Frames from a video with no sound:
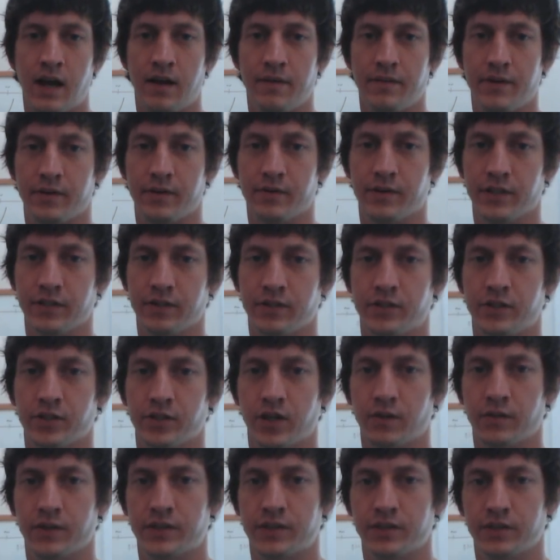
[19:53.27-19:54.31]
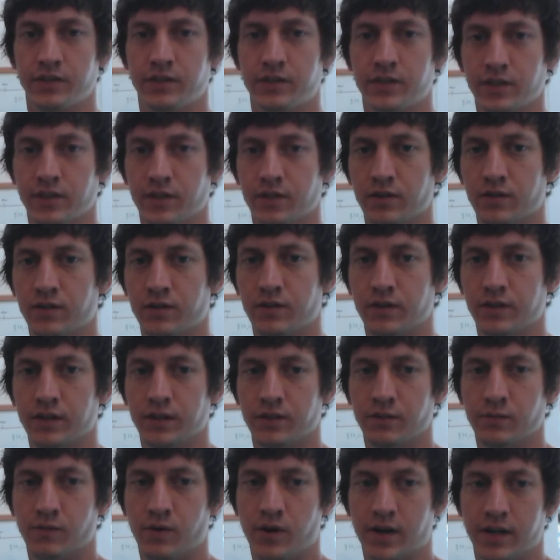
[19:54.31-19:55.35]
I mean, when you enjoy what you do,
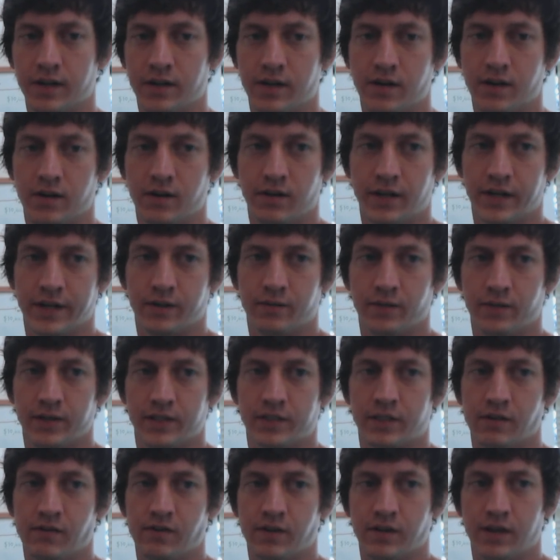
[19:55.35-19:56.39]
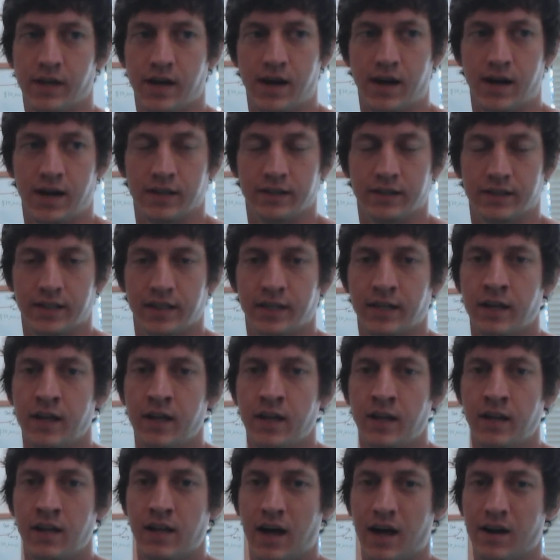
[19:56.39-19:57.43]
you want to know like what's going on. Like
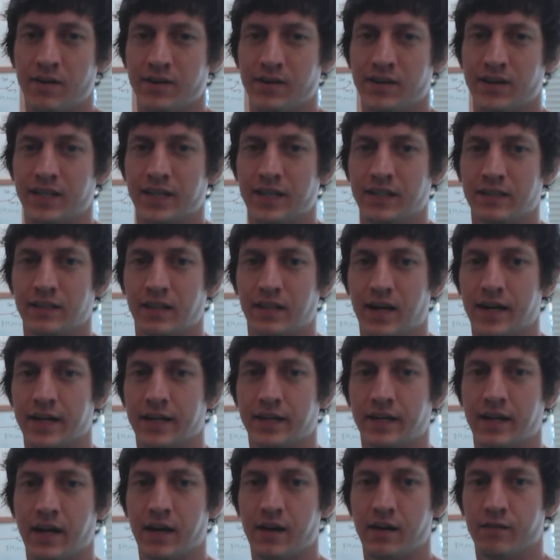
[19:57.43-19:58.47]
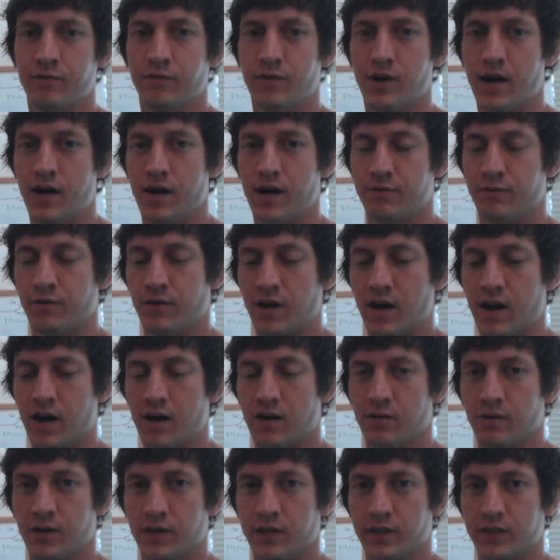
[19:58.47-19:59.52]
I really didn't like
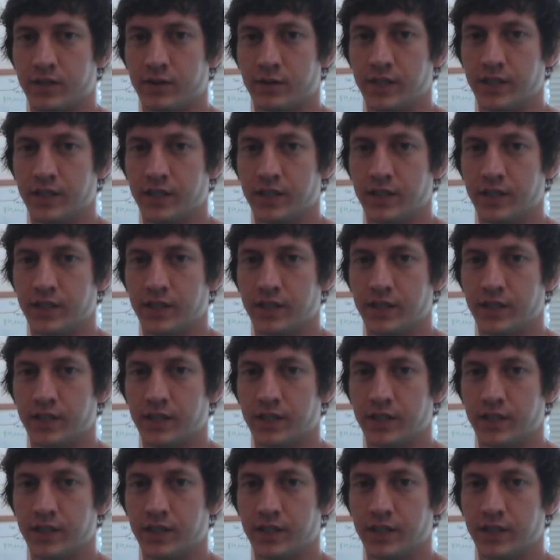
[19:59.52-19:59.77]
4-hour work